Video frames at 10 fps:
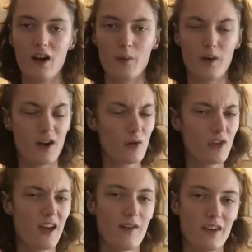But I'd
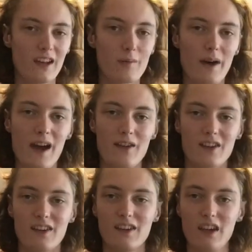also heavily compare it
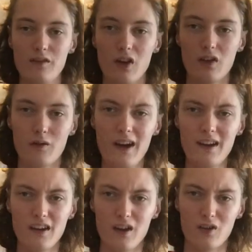to TV on the
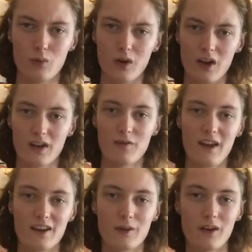Radio's work. In
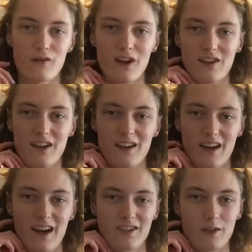fact, when I first heard it,
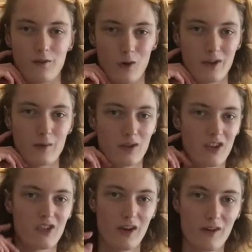I actually thought it was a
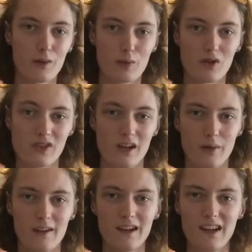solo project
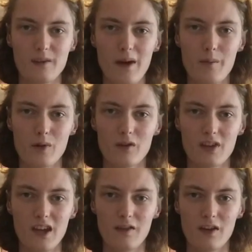by the lead member of
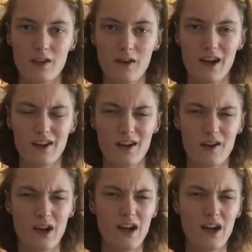TV on the Radio.